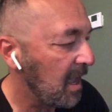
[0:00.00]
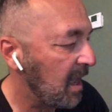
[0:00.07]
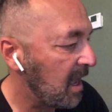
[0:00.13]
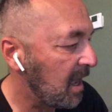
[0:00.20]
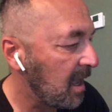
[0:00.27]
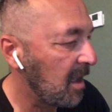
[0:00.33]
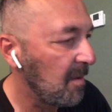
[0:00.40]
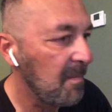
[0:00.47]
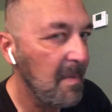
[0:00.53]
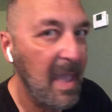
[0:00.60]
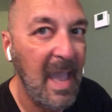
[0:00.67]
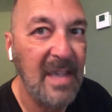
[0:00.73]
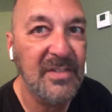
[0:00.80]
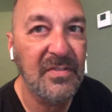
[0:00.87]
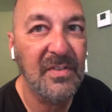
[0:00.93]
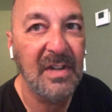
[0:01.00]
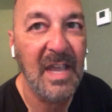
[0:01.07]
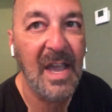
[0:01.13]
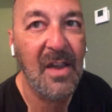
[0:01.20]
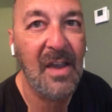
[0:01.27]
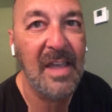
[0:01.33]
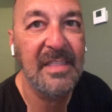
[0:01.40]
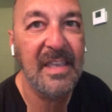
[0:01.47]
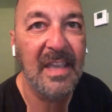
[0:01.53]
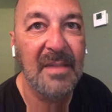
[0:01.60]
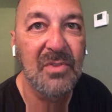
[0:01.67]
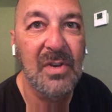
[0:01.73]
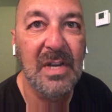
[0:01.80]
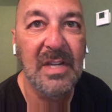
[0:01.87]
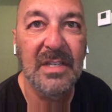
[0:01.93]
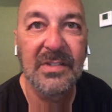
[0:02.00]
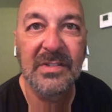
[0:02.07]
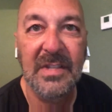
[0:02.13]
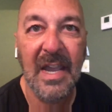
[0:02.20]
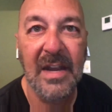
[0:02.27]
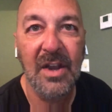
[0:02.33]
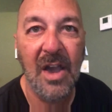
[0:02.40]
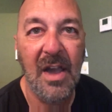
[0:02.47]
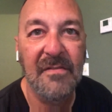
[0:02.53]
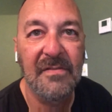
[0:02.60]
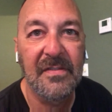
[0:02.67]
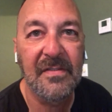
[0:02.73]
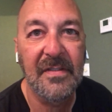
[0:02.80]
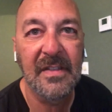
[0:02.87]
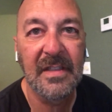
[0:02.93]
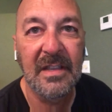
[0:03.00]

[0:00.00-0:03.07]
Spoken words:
As for now, I think I'm going to sign off.